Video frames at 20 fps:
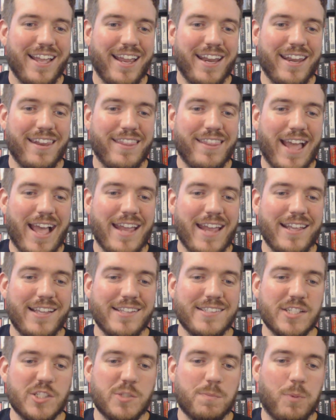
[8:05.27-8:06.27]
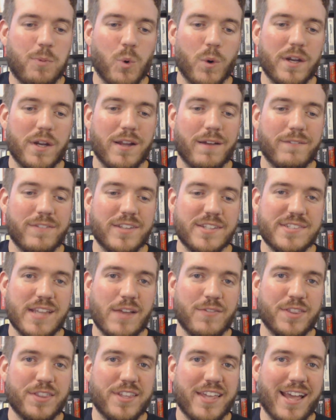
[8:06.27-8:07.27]
and that is its port of The
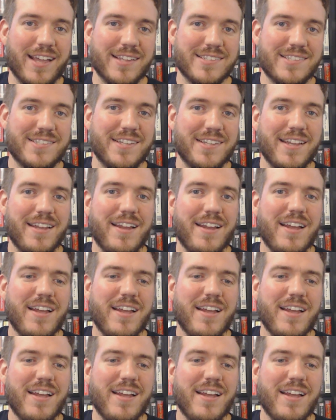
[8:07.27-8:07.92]
Seventh Guest.